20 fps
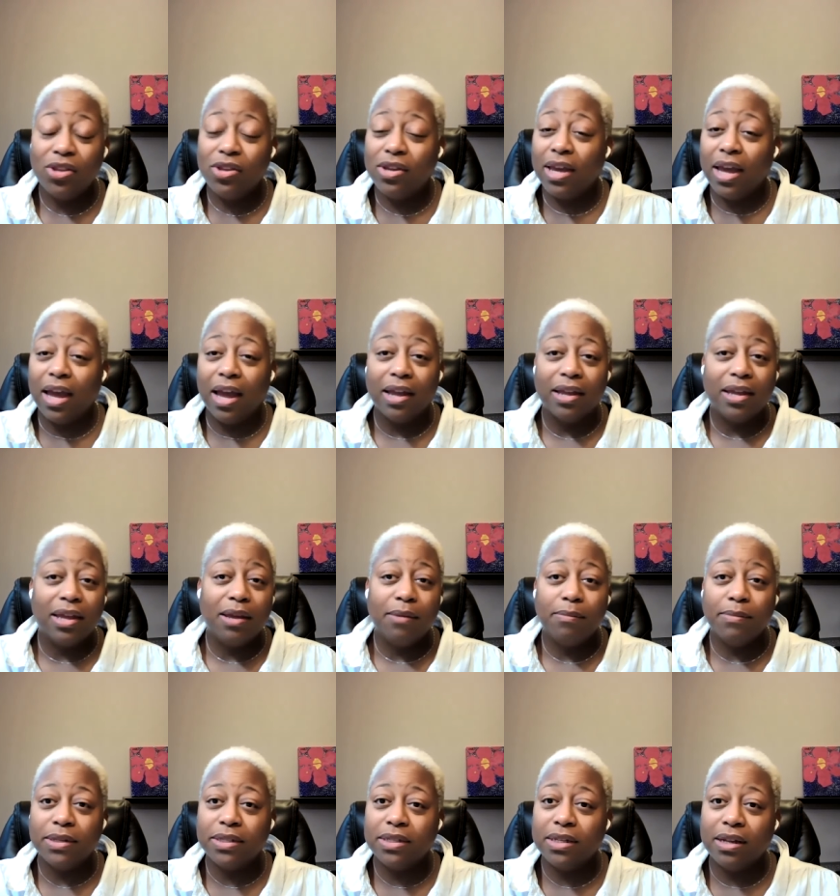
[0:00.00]
you can't
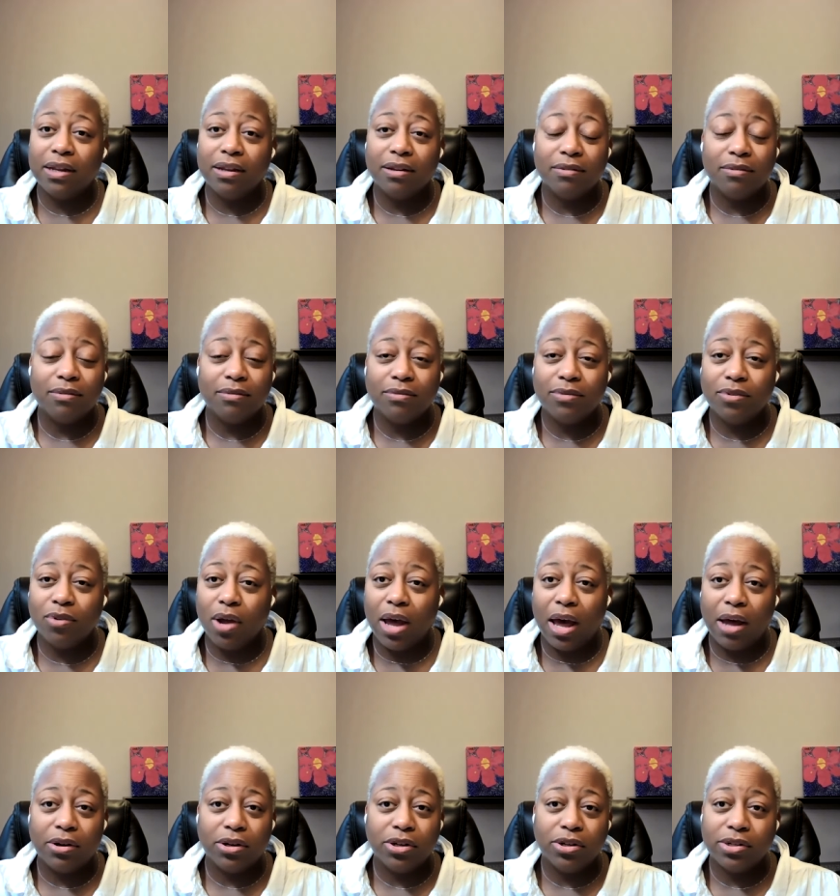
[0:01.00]
keep missing
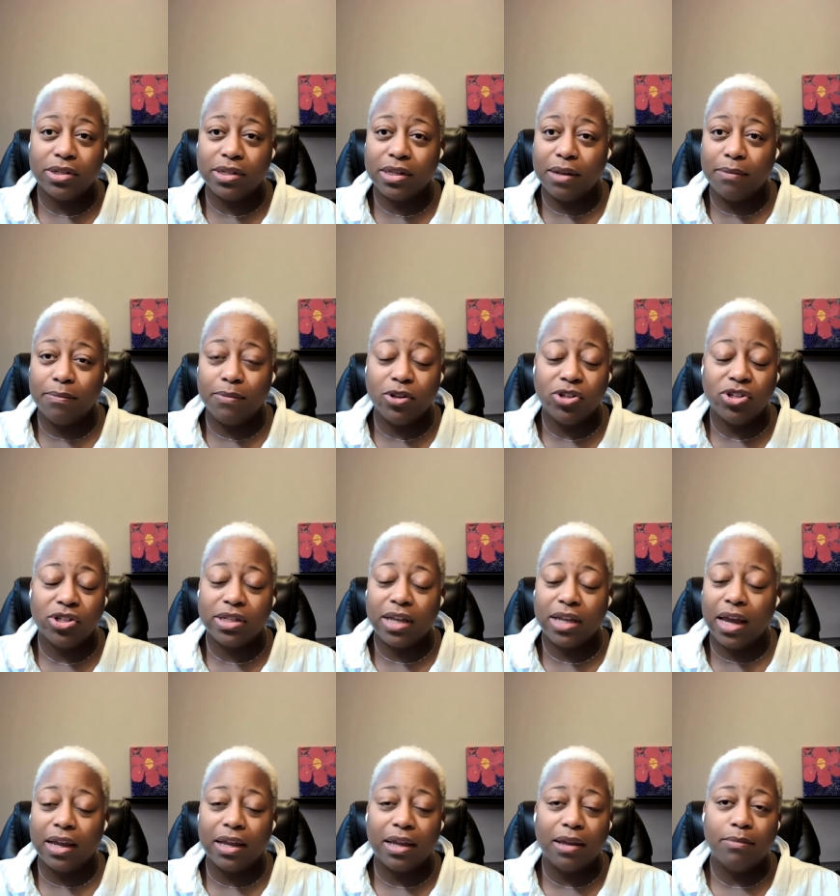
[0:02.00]
out on your sleep. You just
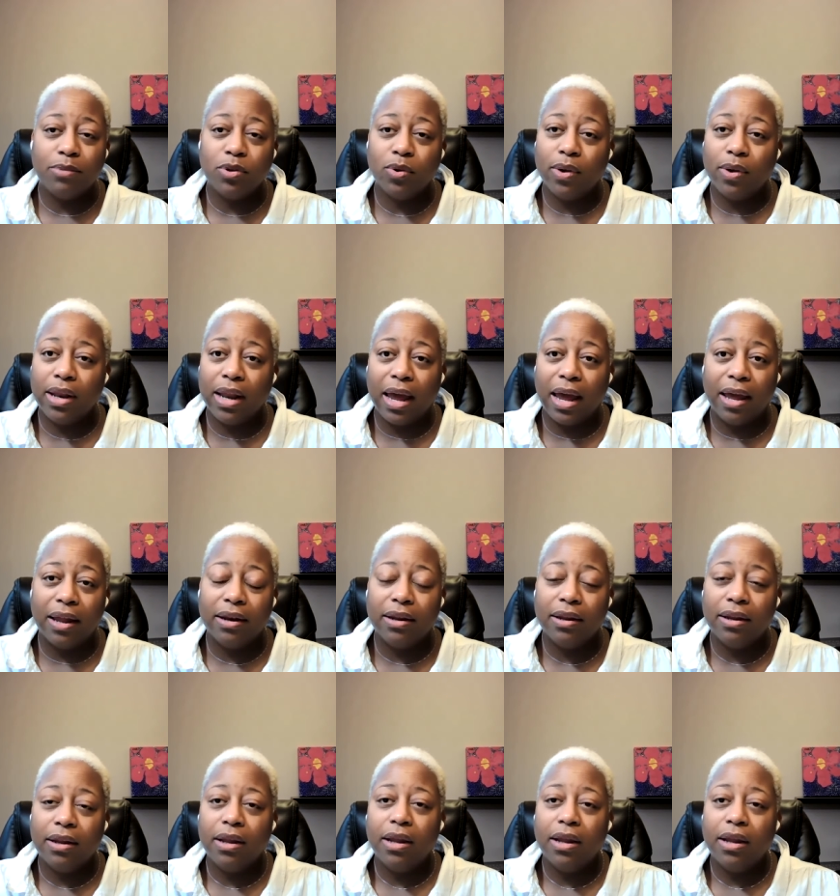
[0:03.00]
can't keep doing that.